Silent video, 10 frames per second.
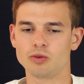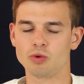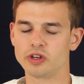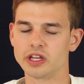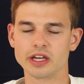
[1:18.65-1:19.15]

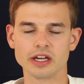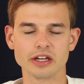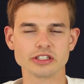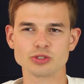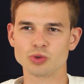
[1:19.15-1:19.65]
one day
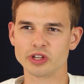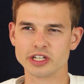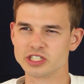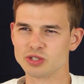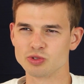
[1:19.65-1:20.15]
I just
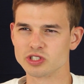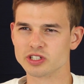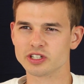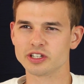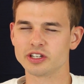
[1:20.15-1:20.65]
realized she was
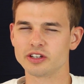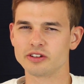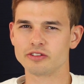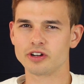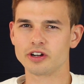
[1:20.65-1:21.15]

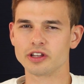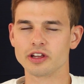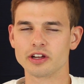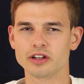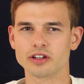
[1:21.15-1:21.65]
very
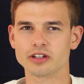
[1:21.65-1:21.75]
like